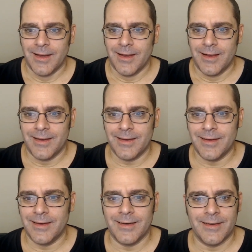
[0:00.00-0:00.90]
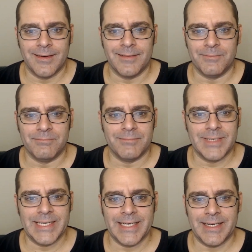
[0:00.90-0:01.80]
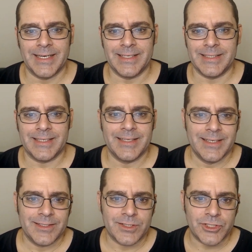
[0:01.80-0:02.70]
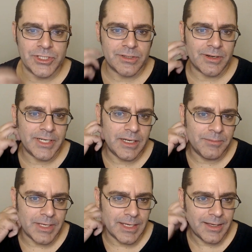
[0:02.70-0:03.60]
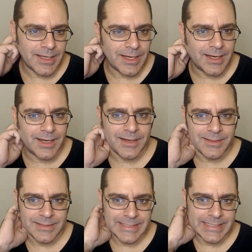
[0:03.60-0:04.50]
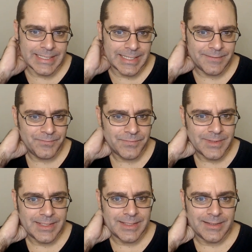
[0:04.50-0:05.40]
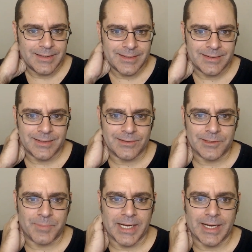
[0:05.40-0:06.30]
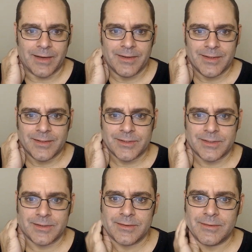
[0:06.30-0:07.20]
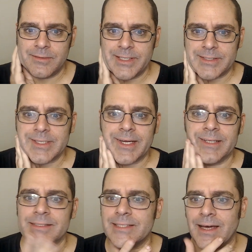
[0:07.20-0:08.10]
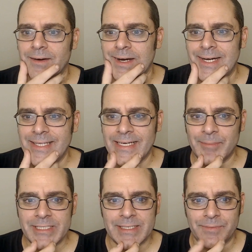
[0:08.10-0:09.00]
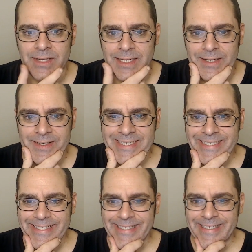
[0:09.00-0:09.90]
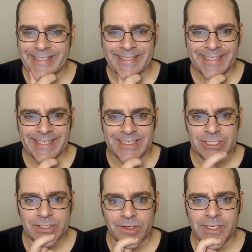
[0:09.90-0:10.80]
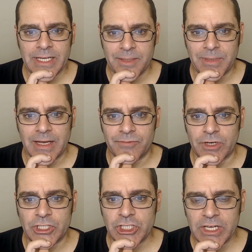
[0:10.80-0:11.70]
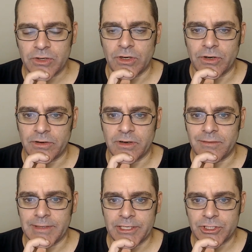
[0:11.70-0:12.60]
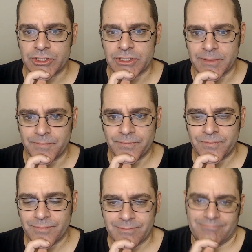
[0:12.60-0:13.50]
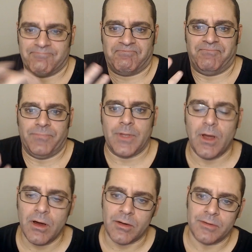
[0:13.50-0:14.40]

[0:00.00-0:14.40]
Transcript: Oh, man. So she started hitting me. Yeah. Good Lord, pal. Wait a second. So I think I missed something here. She started hitting me after I cheated on her in our relationship. Oh.